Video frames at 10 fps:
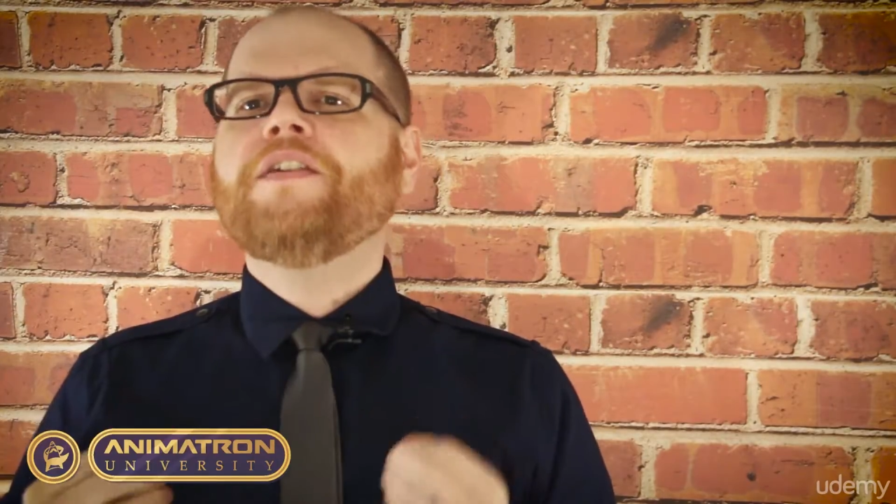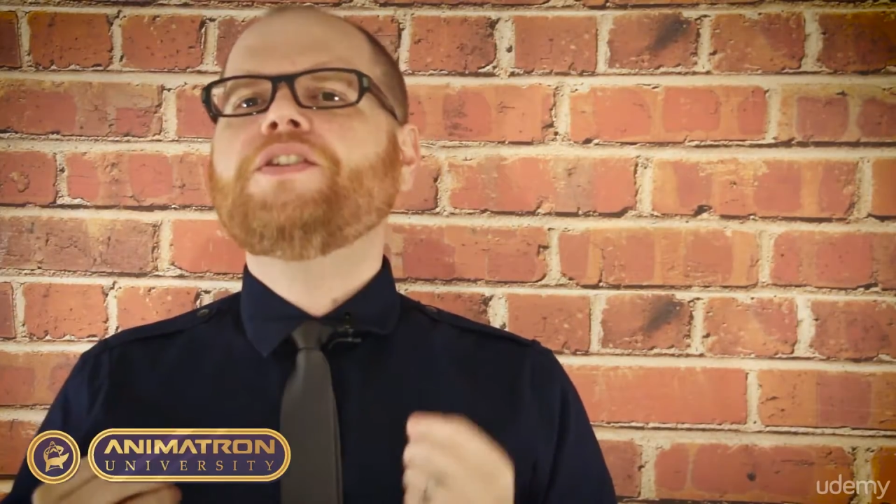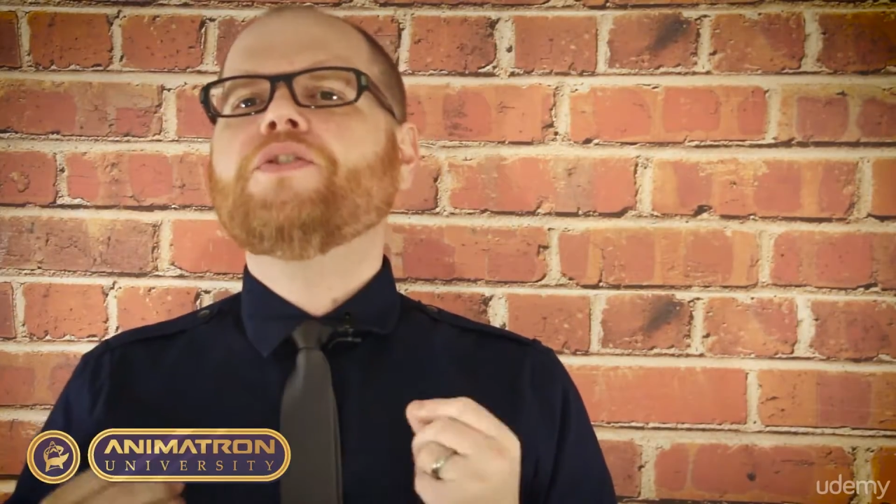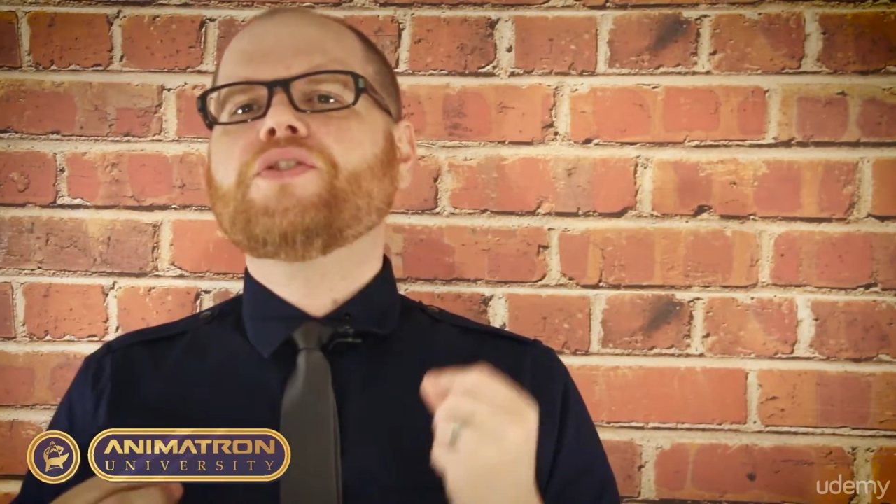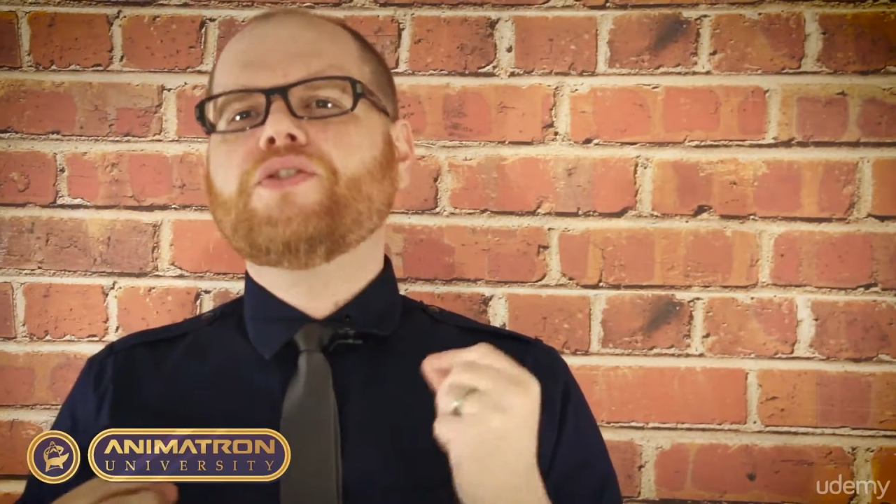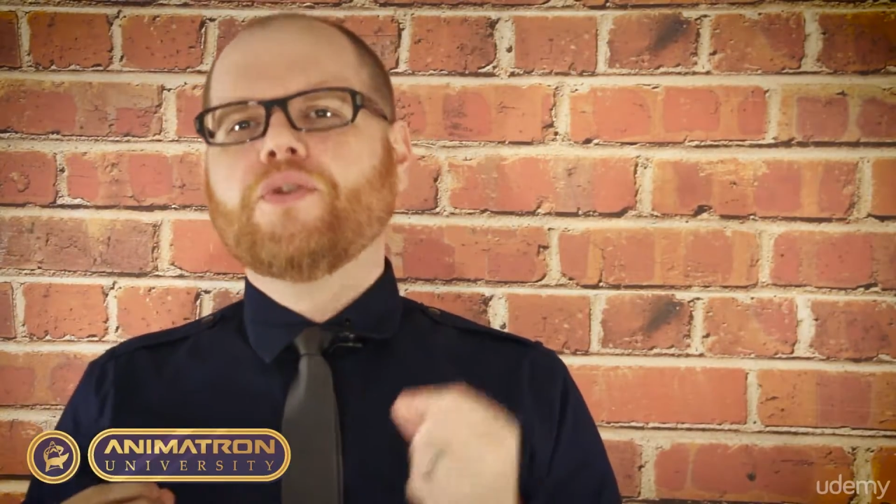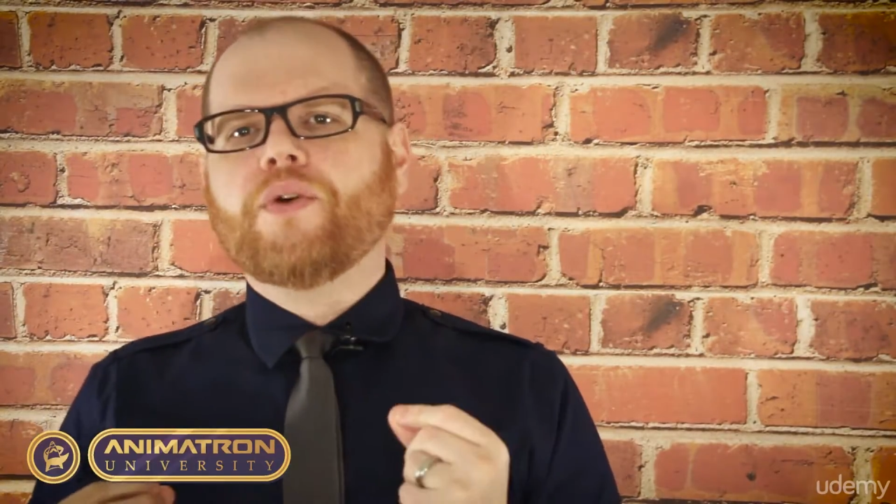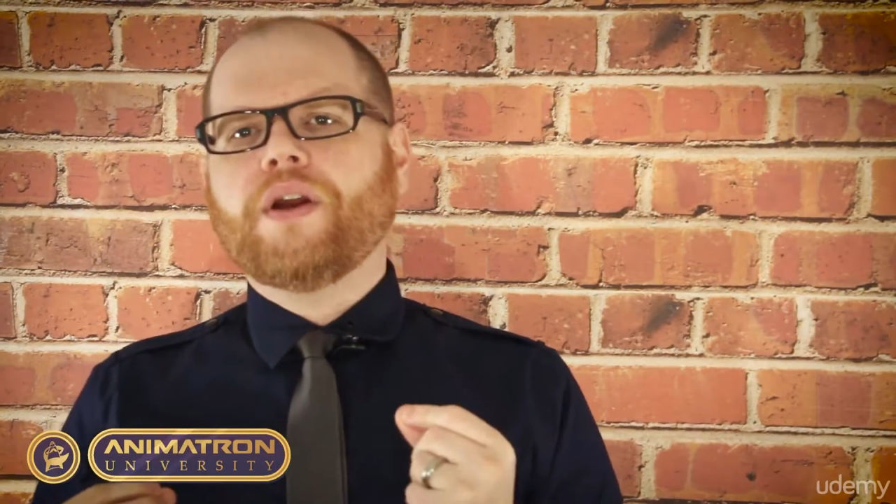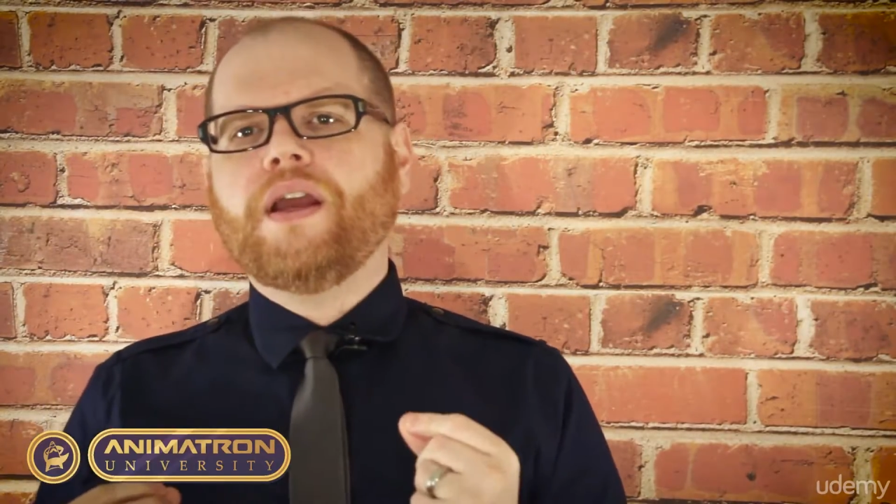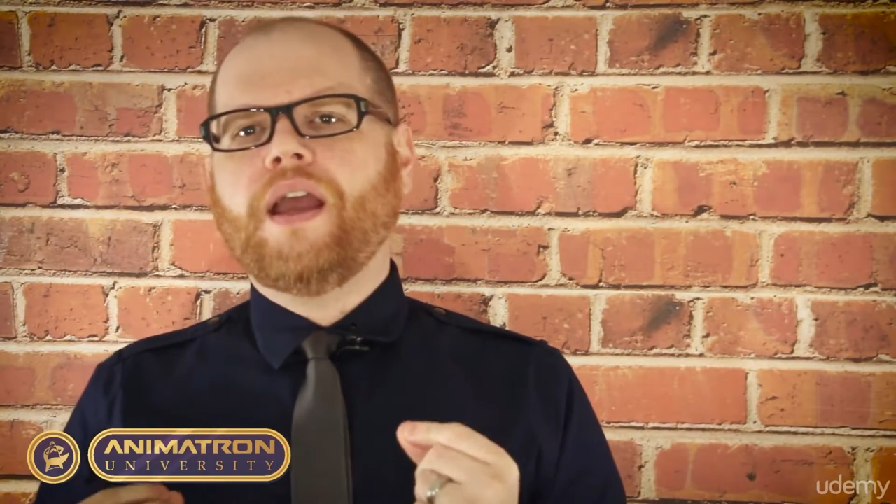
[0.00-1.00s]
is your
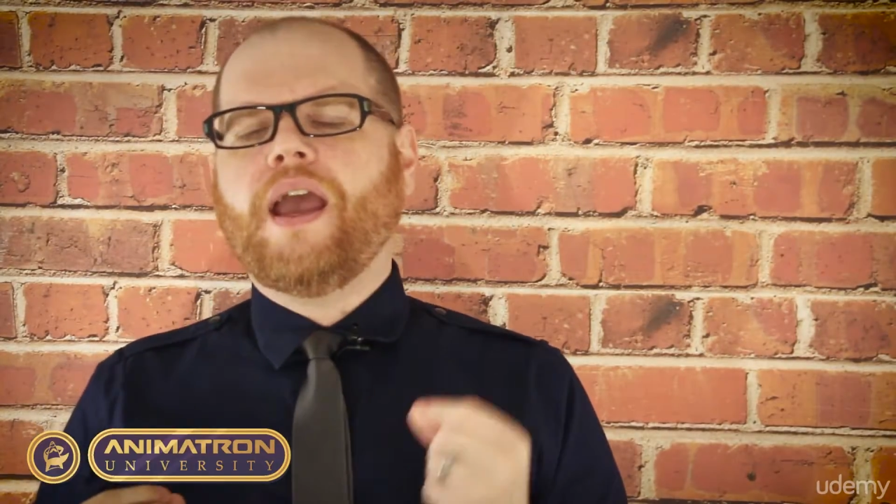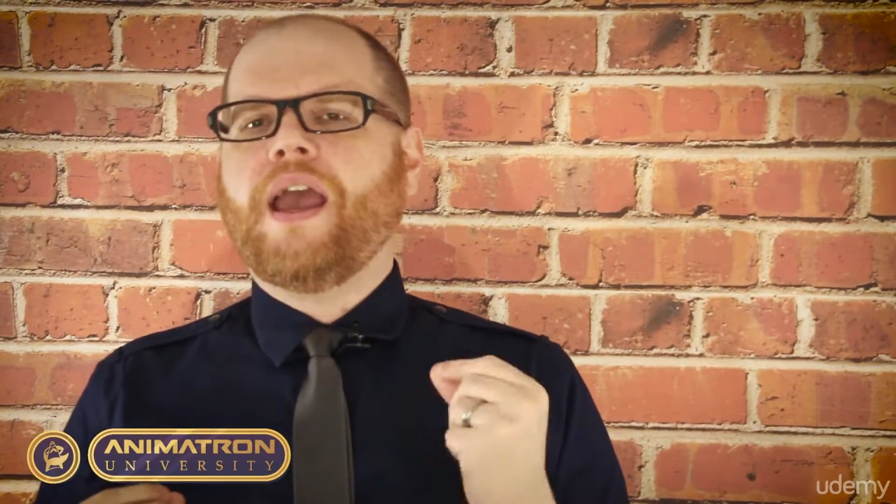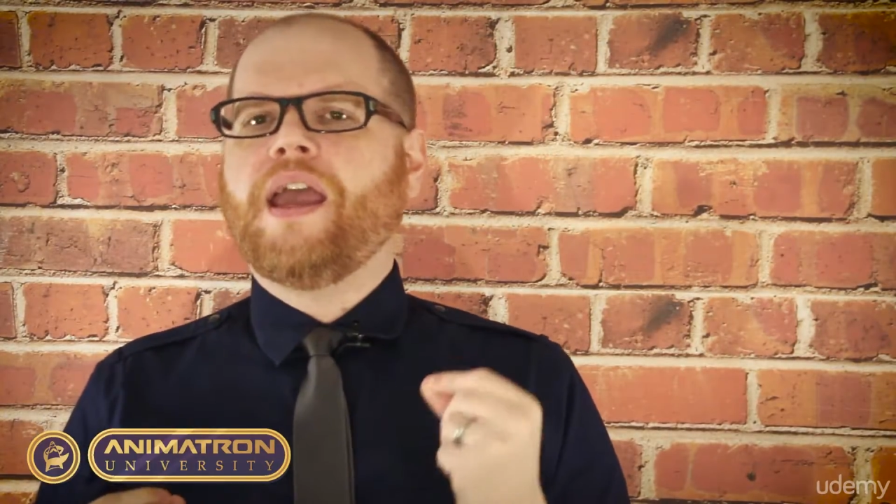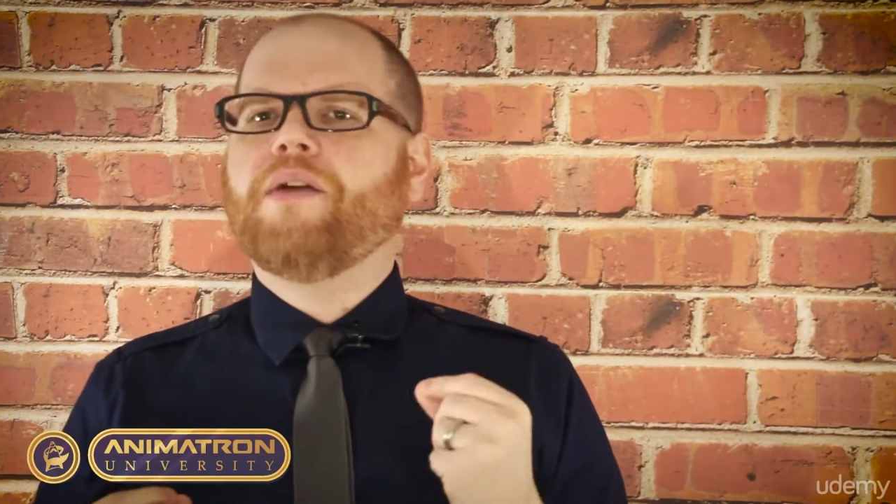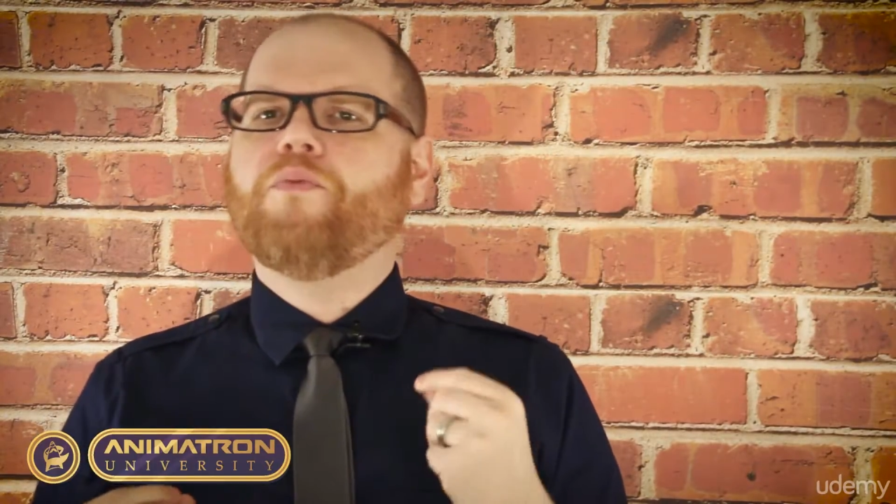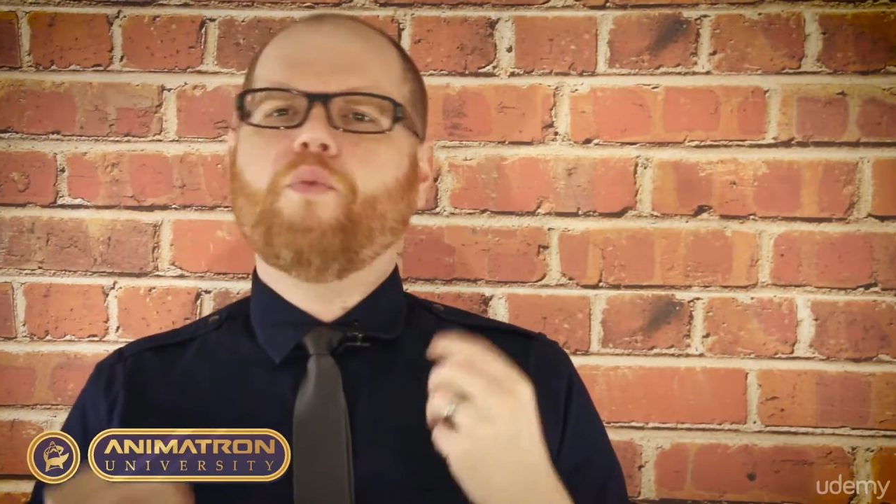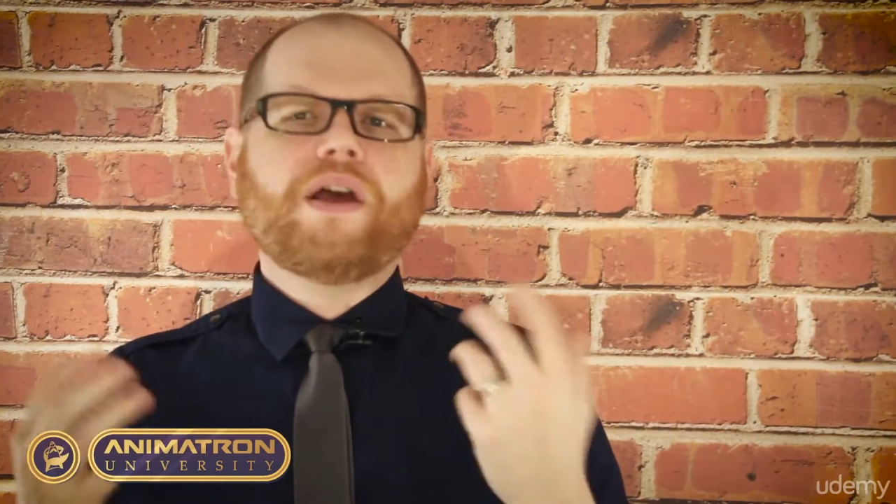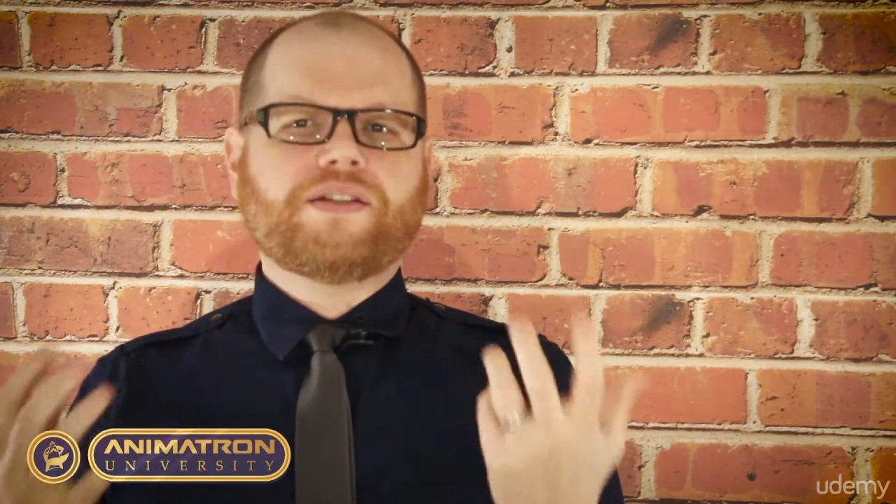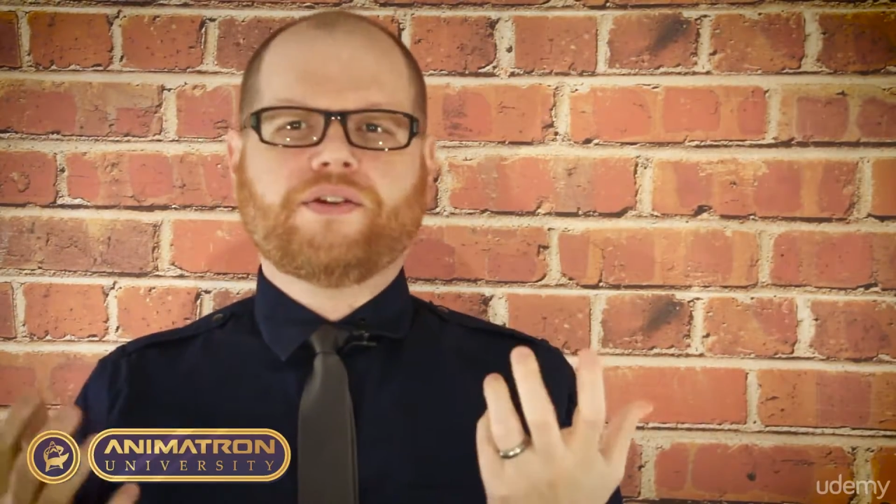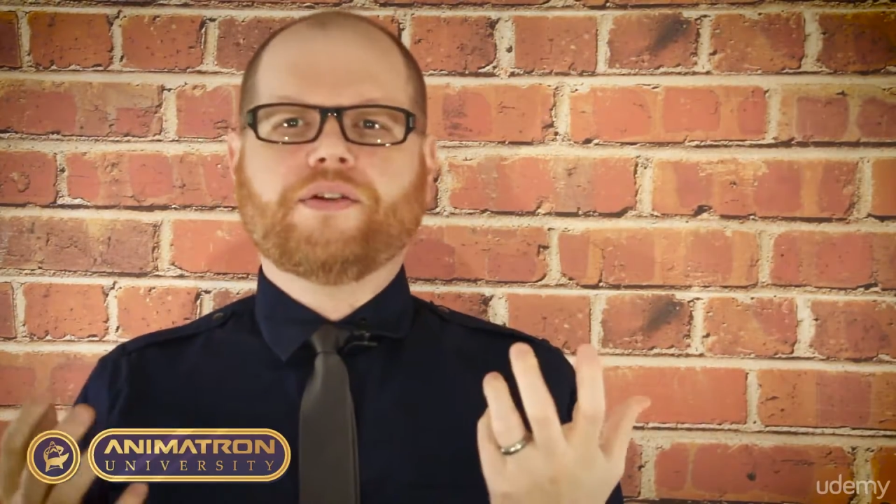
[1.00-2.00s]
story a
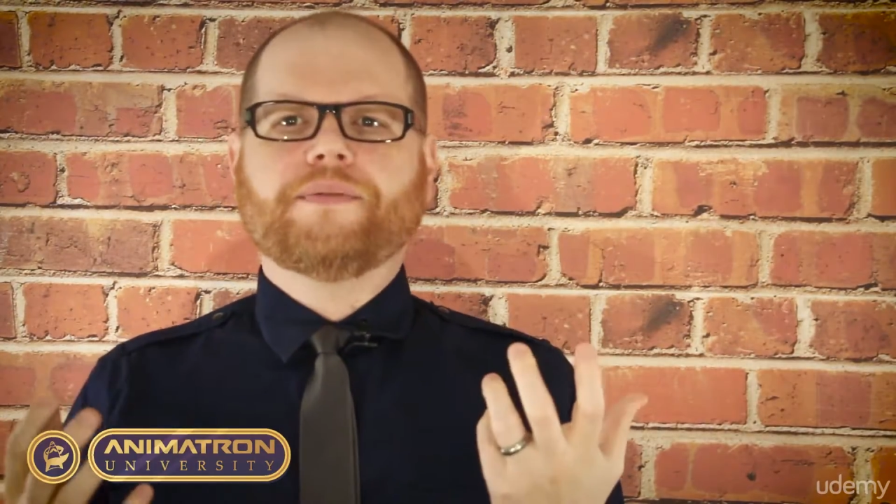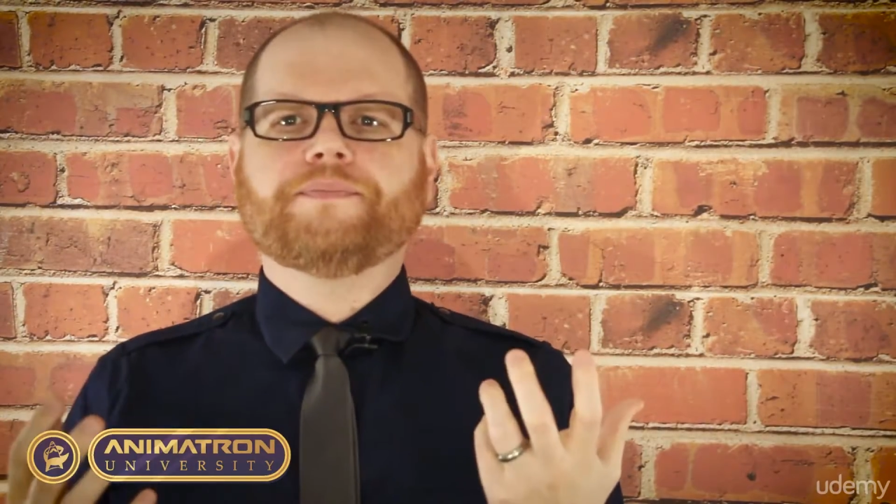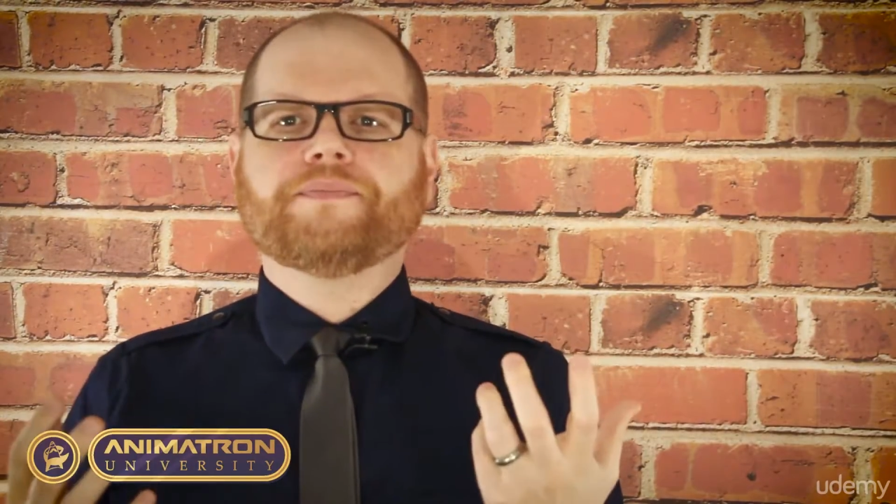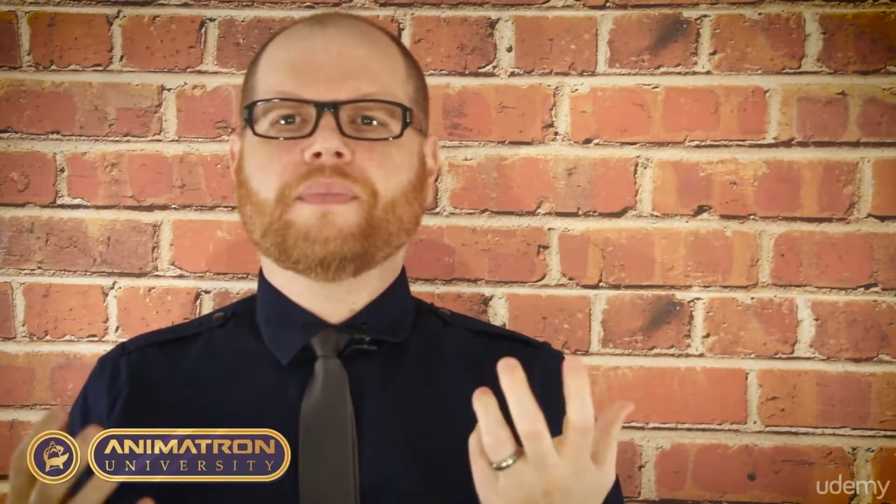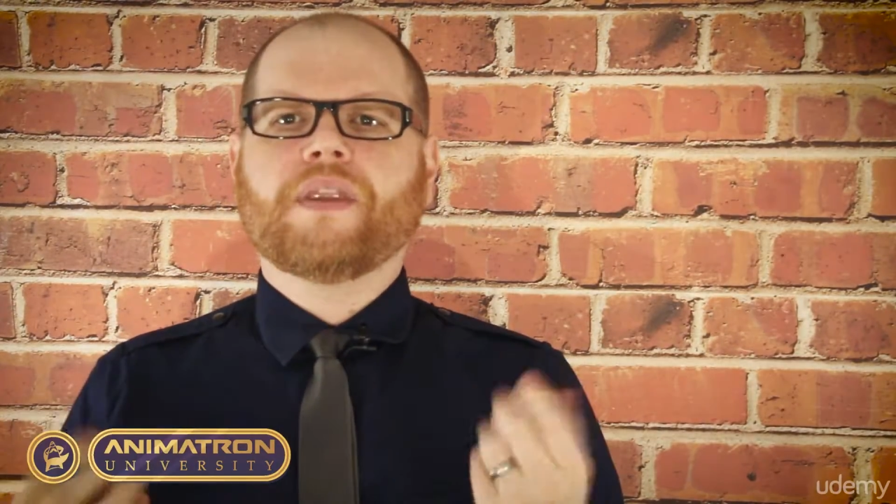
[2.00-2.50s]
Western?